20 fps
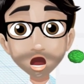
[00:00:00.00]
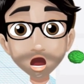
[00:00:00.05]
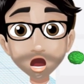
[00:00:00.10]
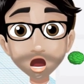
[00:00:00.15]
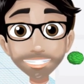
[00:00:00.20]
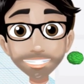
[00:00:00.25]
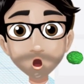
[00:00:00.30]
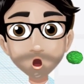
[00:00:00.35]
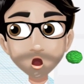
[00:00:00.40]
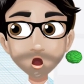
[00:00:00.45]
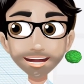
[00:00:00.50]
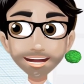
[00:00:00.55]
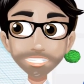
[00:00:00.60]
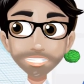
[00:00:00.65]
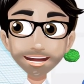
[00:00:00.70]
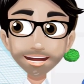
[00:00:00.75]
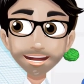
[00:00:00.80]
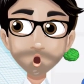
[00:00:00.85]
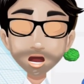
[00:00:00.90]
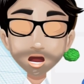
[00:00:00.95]
Now, the
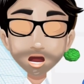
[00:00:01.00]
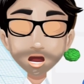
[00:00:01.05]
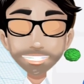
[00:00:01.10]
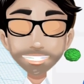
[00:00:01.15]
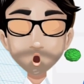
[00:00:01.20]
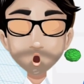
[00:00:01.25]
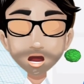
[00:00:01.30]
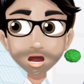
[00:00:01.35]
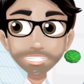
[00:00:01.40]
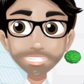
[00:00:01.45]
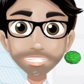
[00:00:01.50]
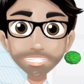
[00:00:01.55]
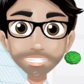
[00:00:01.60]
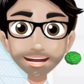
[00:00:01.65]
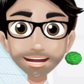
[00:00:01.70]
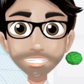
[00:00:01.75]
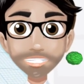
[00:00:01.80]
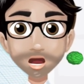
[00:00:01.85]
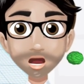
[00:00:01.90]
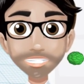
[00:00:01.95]
reason you want to do this is
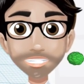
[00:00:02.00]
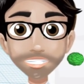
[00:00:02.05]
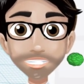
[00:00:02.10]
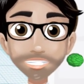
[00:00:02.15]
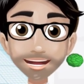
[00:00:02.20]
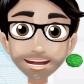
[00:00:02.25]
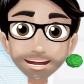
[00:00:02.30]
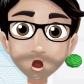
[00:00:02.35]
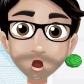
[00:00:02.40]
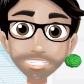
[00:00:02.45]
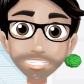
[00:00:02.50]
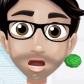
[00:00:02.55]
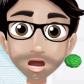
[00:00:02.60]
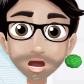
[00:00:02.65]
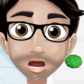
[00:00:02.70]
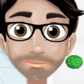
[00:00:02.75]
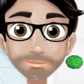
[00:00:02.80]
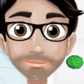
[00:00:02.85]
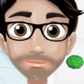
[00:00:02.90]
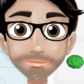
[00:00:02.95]
because
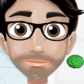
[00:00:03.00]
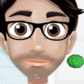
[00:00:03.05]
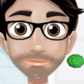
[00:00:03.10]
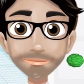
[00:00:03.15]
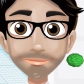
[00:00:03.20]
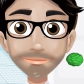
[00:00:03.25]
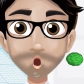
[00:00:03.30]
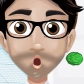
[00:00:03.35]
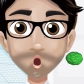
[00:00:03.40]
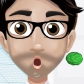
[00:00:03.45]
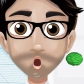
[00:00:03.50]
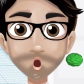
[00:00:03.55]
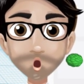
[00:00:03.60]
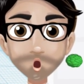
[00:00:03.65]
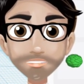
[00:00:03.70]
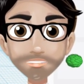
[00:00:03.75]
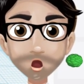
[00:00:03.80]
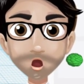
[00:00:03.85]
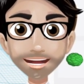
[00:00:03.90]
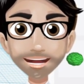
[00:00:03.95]
Tinkercad will
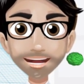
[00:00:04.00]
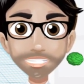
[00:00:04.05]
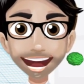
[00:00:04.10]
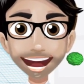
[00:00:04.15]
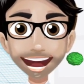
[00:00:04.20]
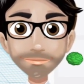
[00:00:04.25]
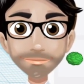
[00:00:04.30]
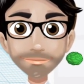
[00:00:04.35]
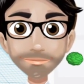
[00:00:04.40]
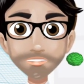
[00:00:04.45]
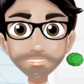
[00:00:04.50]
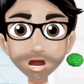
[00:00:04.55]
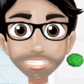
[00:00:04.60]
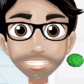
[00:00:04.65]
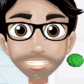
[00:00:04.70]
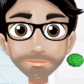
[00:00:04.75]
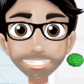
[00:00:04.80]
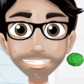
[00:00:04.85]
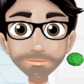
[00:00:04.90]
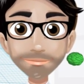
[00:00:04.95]
freeze up if
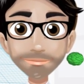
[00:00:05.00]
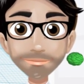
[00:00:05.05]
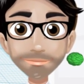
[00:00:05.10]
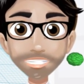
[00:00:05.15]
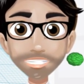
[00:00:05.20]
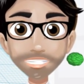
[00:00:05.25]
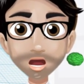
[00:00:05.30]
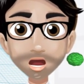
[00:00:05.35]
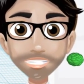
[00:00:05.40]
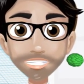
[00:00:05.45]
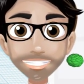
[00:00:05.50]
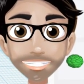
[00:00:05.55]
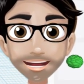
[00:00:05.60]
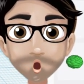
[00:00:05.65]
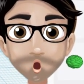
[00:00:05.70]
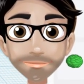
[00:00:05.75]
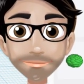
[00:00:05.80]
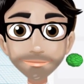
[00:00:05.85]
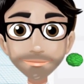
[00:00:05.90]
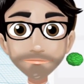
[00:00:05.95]
it has to deal
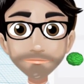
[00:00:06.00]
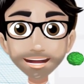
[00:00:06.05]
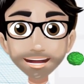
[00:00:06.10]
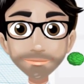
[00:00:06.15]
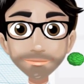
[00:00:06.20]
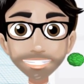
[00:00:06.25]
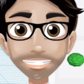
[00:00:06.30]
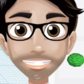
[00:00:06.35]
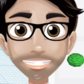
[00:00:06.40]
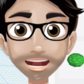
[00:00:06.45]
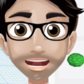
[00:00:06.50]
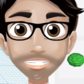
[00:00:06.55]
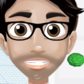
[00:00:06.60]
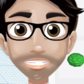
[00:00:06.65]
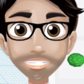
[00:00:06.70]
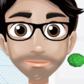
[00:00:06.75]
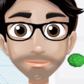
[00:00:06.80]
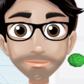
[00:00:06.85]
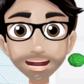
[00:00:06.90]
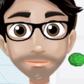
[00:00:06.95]
with multiple
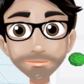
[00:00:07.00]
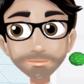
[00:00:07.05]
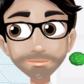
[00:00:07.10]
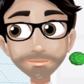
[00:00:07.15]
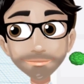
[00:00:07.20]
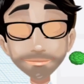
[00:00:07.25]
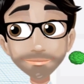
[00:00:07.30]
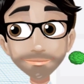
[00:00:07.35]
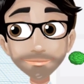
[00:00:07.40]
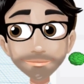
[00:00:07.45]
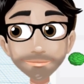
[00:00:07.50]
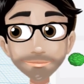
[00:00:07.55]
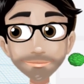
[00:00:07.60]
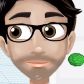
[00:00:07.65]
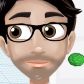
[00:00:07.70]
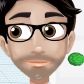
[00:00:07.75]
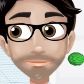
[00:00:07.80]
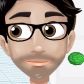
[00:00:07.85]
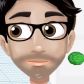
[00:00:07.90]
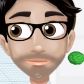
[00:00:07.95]
parts.
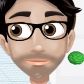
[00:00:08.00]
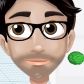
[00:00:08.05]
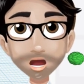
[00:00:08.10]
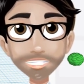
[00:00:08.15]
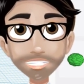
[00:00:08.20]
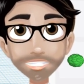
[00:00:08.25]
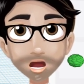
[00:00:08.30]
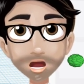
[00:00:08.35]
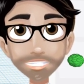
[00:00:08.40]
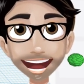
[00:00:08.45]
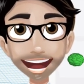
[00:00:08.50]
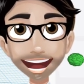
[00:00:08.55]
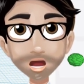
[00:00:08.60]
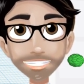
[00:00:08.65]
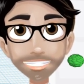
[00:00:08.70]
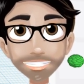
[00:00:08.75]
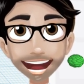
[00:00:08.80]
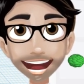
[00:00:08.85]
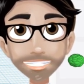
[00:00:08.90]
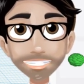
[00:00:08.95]
It's the same
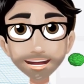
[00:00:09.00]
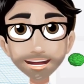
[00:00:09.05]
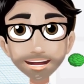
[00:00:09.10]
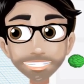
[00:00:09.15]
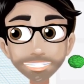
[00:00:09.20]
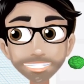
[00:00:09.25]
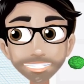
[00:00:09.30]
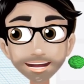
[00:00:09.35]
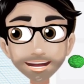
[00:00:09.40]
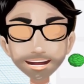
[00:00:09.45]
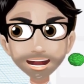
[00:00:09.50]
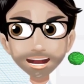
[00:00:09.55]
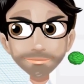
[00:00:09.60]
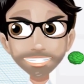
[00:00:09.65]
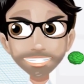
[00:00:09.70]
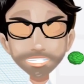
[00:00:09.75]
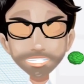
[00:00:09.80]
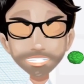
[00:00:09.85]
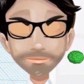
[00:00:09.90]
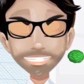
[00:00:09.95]
exact thing, only this,
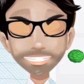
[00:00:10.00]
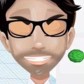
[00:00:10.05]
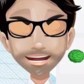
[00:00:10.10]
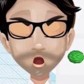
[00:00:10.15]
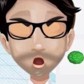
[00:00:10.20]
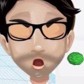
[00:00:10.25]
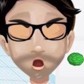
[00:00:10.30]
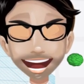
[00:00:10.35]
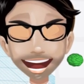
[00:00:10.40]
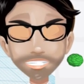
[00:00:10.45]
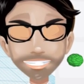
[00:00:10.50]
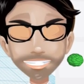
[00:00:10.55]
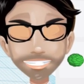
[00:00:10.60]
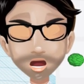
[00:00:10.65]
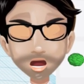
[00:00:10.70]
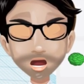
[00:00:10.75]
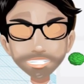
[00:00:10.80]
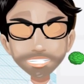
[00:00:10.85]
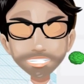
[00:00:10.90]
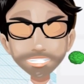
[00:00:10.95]
uh, Tinkercad
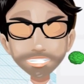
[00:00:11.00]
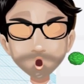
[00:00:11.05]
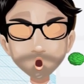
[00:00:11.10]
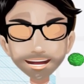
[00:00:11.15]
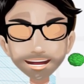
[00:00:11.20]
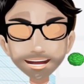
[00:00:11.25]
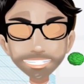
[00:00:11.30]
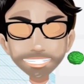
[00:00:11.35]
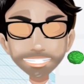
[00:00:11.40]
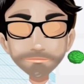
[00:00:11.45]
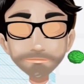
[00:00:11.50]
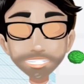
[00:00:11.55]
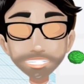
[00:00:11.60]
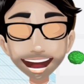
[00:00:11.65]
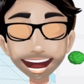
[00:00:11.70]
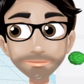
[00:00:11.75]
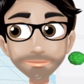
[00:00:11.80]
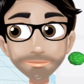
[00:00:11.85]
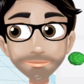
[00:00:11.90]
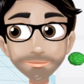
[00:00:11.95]
considers this one
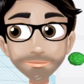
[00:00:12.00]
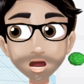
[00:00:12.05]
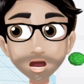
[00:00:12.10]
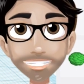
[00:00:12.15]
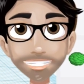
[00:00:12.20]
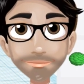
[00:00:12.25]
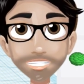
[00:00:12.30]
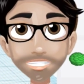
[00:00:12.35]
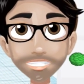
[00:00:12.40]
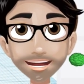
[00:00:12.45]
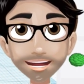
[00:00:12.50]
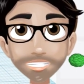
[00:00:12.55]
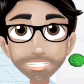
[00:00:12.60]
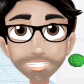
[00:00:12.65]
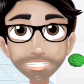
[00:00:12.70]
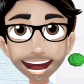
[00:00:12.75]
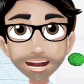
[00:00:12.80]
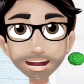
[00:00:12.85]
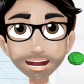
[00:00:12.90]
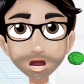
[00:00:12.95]
part and it makes
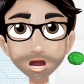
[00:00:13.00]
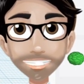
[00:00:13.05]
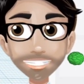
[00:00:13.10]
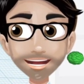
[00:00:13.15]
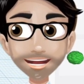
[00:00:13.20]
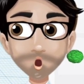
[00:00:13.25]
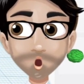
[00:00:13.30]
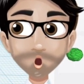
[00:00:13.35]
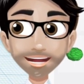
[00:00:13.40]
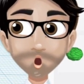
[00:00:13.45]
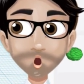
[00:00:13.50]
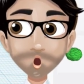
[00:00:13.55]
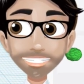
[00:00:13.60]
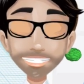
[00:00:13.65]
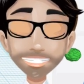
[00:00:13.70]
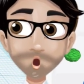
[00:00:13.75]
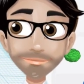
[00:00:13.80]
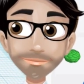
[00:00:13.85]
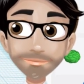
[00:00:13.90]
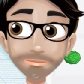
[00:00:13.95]
it a lot easier
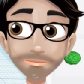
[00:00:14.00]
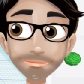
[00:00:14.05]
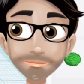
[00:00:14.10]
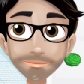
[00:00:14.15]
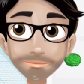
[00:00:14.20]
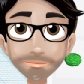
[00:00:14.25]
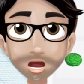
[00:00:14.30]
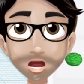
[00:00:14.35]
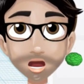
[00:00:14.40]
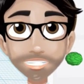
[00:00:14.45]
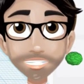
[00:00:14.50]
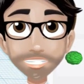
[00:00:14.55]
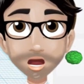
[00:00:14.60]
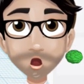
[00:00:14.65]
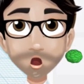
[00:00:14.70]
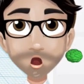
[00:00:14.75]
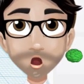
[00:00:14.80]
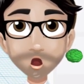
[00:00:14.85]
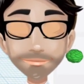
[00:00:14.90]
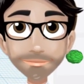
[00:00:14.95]
to
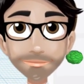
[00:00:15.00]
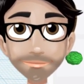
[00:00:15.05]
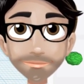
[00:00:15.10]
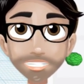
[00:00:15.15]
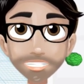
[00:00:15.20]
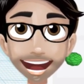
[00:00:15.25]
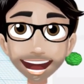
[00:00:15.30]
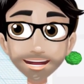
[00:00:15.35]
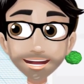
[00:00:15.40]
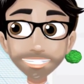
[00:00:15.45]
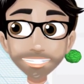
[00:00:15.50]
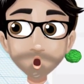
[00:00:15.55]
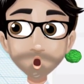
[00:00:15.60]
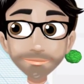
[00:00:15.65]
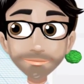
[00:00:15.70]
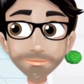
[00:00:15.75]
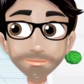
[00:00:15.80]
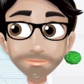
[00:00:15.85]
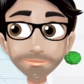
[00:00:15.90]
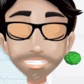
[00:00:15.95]
export your
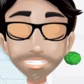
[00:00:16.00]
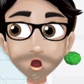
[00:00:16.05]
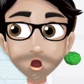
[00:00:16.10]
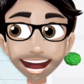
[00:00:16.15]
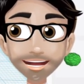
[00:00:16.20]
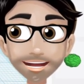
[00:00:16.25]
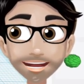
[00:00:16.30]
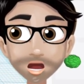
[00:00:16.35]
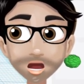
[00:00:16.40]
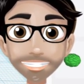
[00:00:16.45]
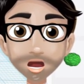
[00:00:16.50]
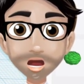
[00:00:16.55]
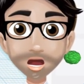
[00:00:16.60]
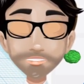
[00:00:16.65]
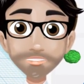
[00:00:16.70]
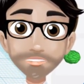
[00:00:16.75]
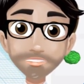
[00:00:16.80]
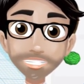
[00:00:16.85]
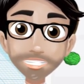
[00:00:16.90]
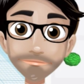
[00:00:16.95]
final Dragon because
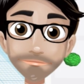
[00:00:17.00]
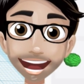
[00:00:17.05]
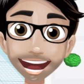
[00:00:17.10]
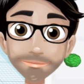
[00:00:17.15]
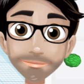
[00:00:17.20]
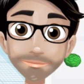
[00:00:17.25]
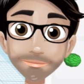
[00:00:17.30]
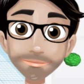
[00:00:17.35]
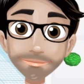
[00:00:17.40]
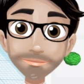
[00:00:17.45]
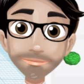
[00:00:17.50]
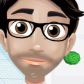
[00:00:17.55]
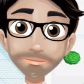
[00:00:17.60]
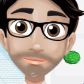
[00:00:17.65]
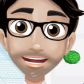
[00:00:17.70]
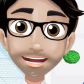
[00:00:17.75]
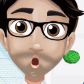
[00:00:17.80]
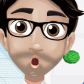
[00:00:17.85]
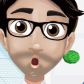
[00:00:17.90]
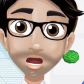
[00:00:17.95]
at this point
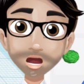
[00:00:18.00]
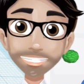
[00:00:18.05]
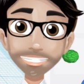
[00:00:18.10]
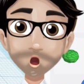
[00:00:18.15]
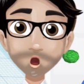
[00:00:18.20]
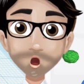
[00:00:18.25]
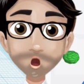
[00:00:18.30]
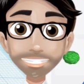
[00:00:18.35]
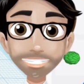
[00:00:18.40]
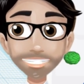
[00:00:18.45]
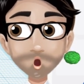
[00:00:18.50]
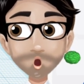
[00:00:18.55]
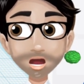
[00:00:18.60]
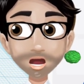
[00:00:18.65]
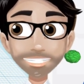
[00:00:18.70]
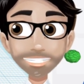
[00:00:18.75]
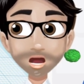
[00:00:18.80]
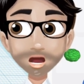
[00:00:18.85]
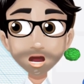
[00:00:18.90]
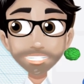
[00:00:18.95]
you are done. You
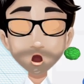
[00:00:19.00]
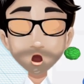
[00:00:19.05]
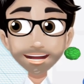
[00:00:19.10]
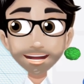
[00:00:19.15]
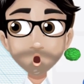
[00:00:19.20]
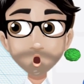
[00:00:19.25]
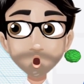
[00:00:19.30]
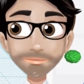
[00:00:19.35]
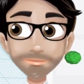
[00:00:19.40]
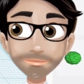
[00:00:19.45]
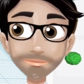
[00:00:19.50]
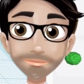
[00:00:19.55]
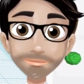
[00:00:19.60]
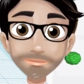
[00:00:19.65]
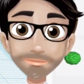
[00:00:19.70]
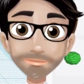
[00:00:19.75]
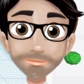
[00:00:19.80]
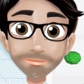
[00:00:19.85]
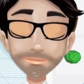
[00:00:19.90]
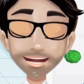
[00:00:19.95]
can just remove
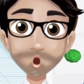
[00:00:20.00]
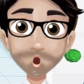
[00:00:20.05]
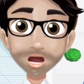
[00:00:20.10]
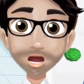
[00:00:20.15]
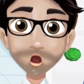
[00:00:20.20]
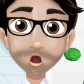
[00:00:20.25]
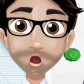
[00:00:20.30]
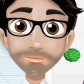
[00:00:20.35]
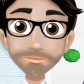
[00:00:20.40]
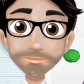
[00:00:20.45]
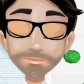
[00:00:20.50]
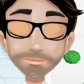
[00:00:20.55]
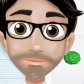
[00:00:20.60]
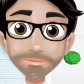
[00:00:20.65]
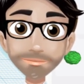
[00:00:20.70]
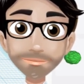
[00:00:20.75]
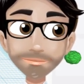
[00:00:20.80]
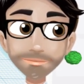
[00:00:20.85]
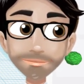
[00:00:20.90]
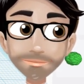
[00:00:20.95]
your
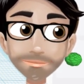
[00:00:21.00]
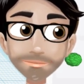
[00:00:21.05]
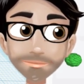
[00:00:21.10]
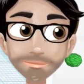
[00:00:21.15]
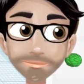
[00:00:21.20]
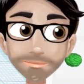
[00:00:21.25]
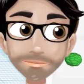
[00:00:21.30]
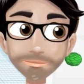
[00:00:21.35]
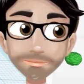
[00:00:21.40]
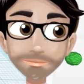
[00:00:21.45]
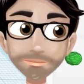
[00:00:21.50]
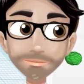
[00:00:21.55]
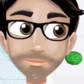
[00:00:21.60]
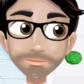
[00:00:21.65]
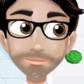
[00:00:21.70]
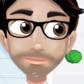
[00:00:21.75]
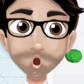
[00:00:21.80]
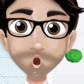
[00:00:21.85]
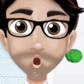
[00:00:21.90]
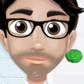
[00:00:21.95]

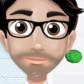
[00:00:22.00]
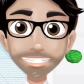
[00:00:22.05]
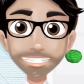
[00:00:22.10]
leg